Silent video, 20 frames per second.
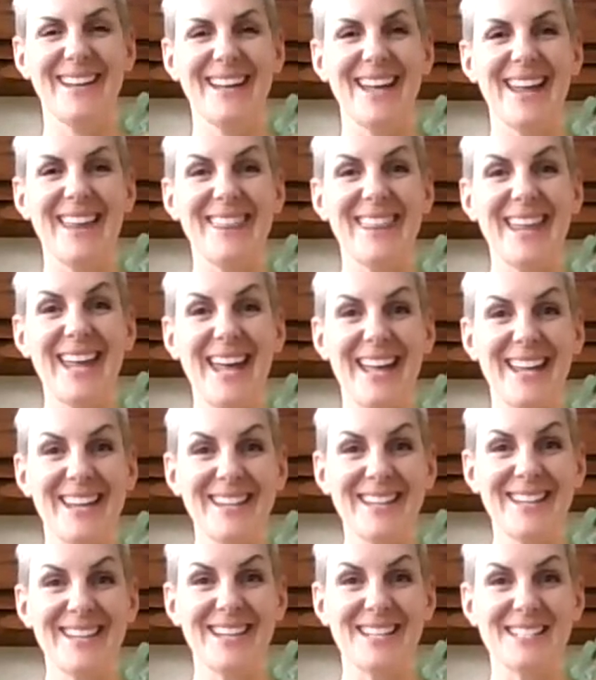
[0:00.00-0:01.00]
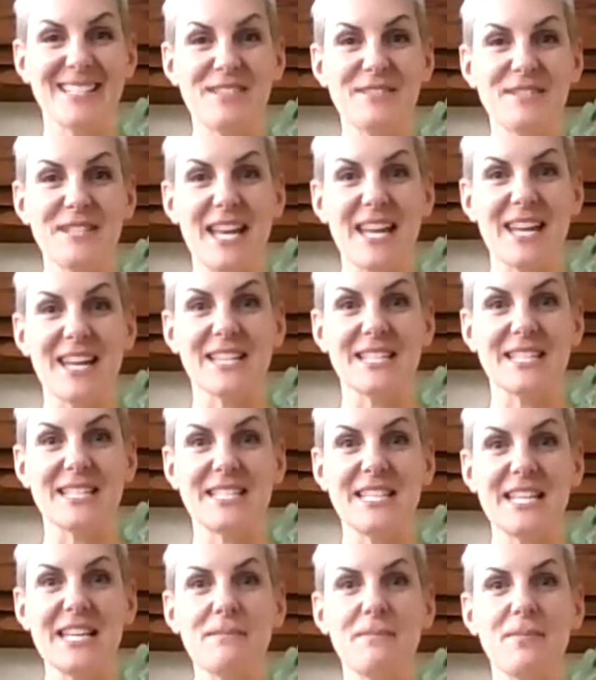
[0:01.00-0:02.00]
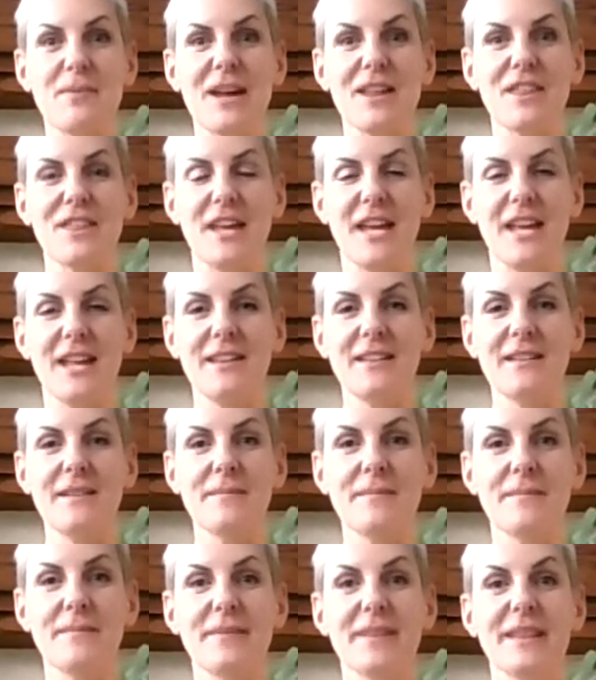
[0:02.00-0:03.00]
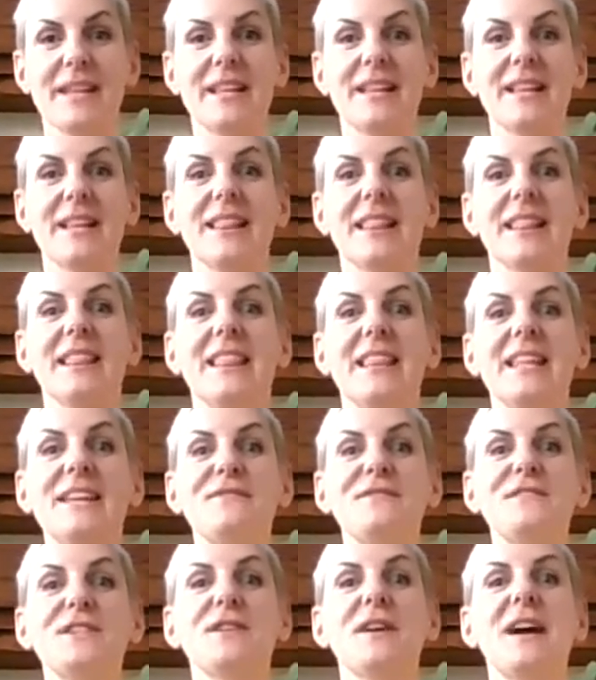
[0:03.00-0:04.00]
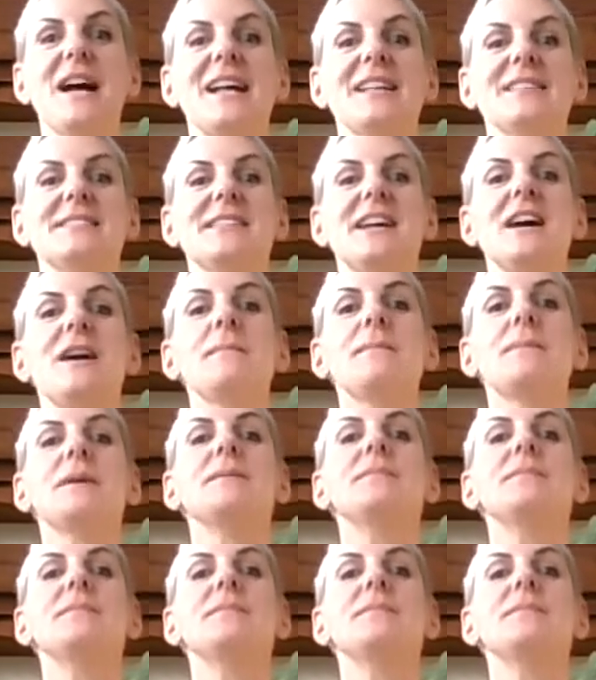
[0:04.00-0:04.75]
And then, as you take a deep breath in, lift your hands up